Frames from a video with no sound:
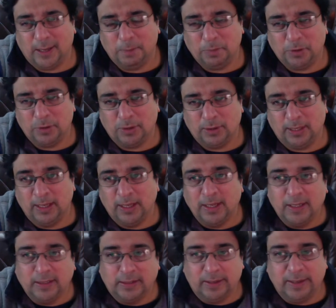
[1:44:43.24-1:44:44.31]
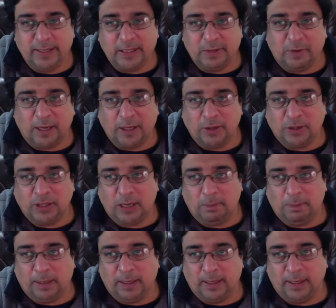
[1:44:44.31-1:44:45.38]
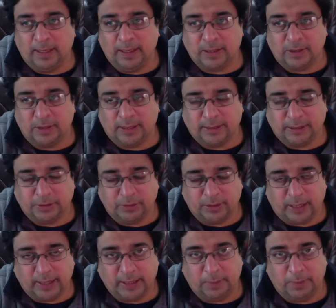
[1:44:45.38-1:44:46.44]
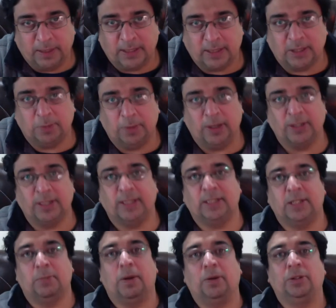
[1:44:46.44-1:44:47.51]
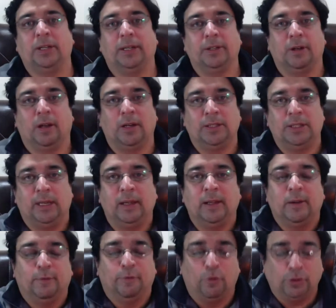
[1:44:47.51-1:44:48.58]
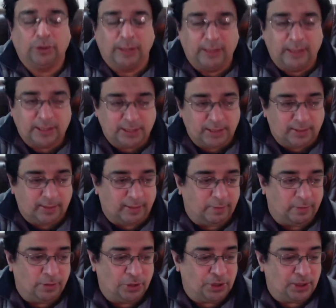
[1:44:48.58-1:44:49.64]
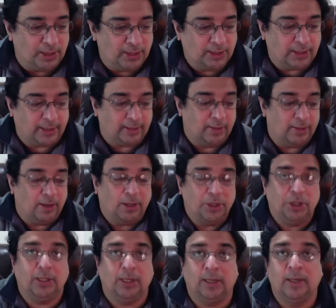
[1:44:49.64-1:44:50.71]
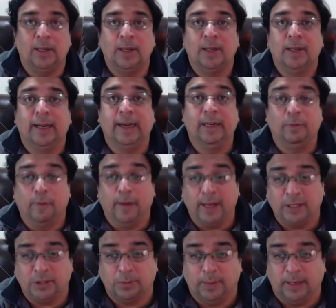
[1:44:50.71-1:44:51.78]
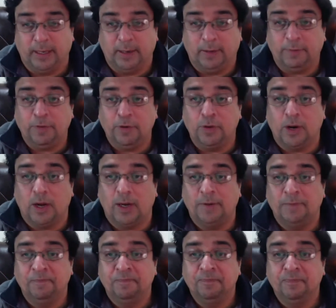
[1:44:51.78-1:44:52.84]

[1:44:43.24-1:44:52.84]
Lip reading: Absolutely. The reason why you see billionaires connected to the IT business is because it's about technology. Fourth industrial revolution is technological advancement. And if you are